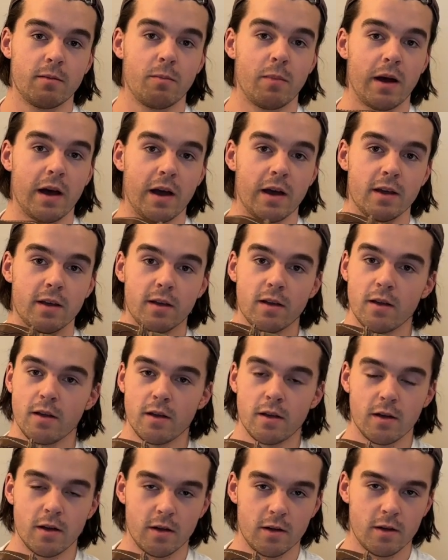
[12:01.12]
by
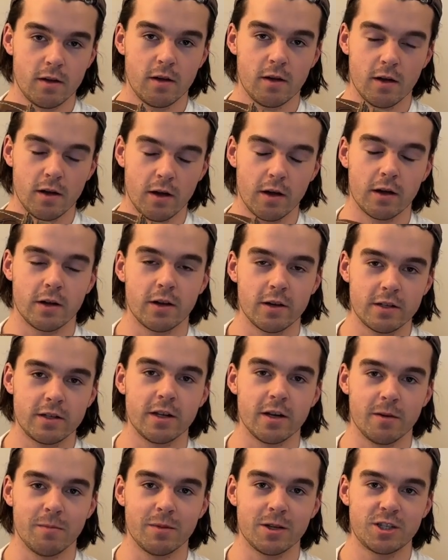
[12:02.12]
a
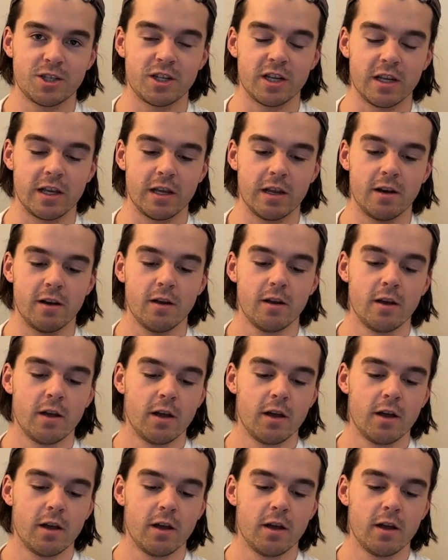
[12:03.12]
Goodyear machine.